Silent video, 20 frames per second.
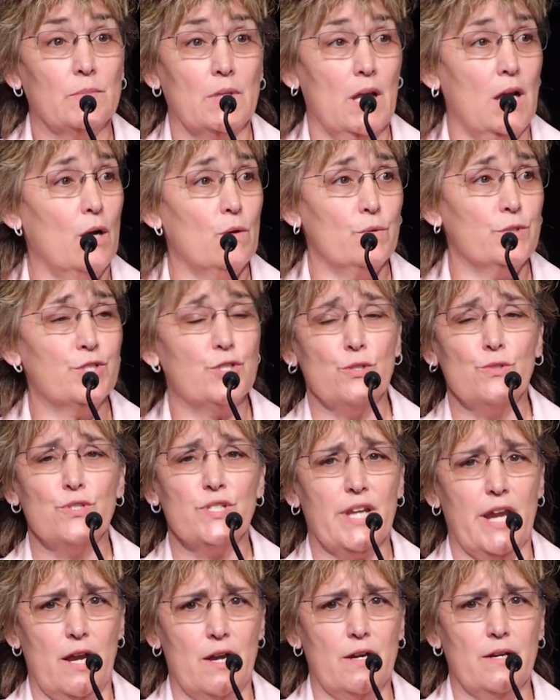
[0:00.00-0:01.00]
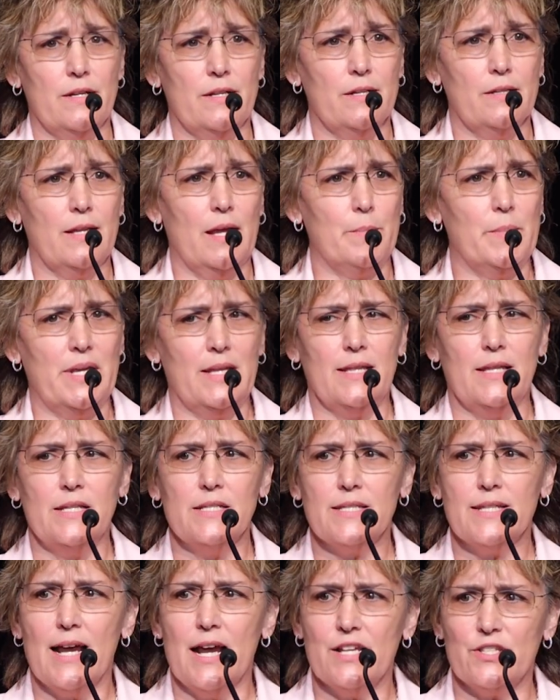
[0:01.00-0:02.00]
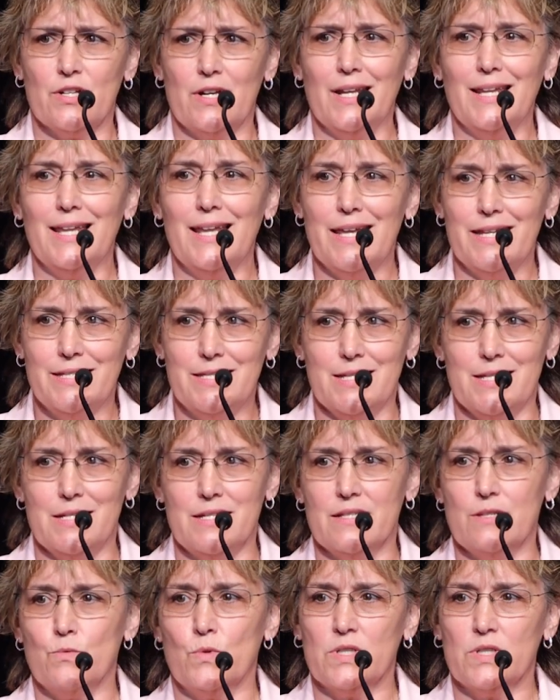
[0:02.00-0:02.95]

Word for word: I was too scared. I mean, these guys are legends.